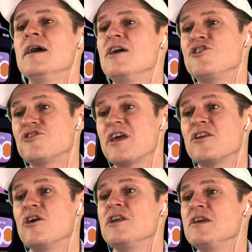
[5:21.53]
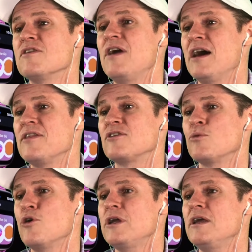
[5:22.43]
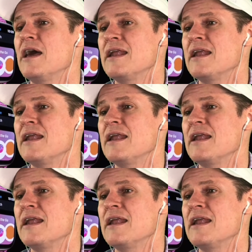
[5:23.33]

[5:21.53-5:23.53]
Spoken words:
and just get an idea of how that's working.